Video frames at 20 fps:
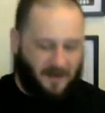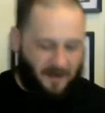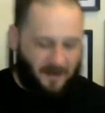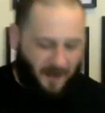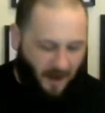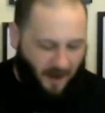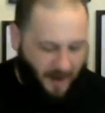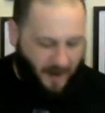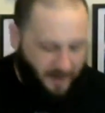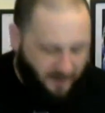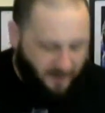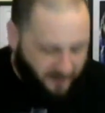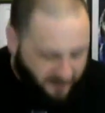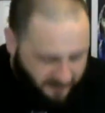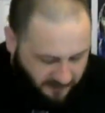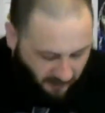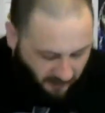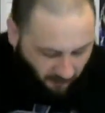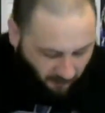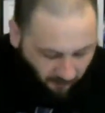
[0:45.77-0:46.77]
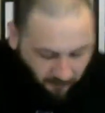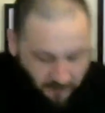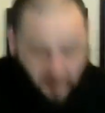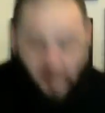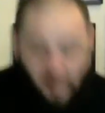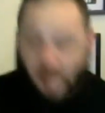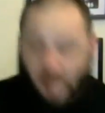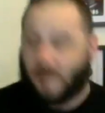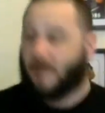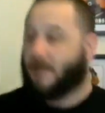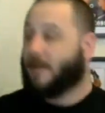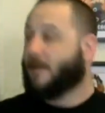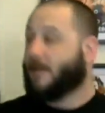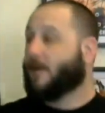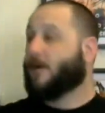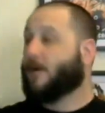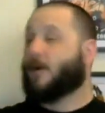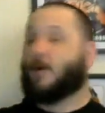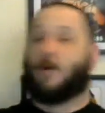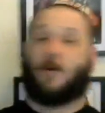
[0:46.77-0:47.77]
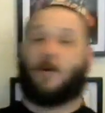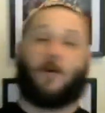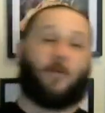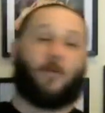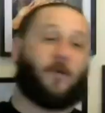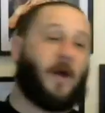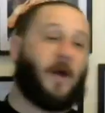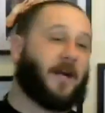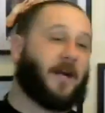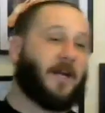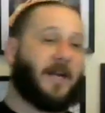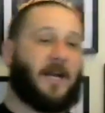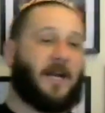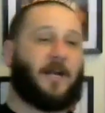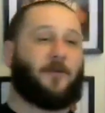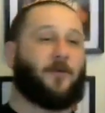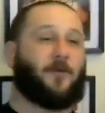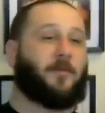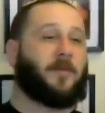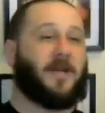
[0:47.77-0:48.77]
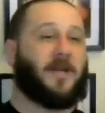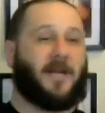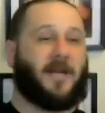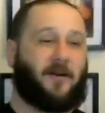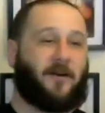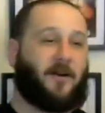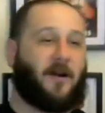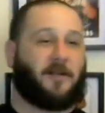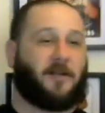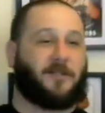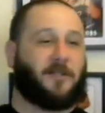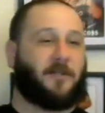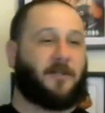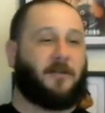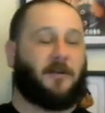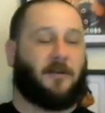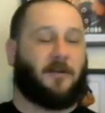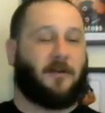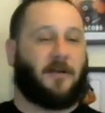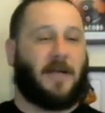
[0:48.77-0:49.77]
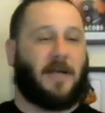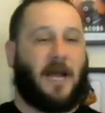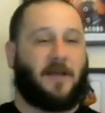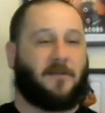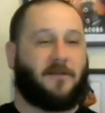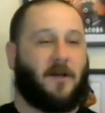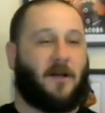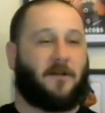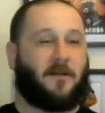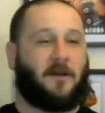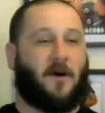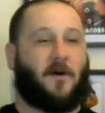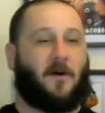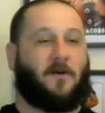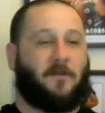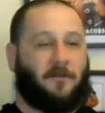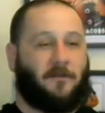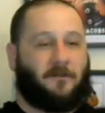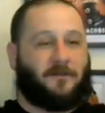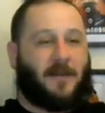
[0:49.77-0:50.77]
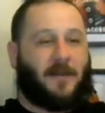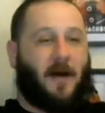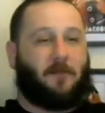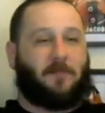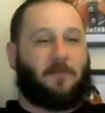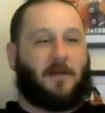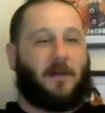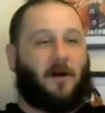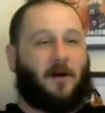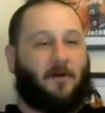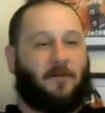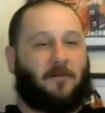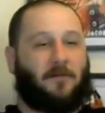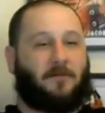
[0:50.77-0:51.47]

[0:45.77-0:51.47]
All right. So we're not going to get into a big introduction. You guys all know down below.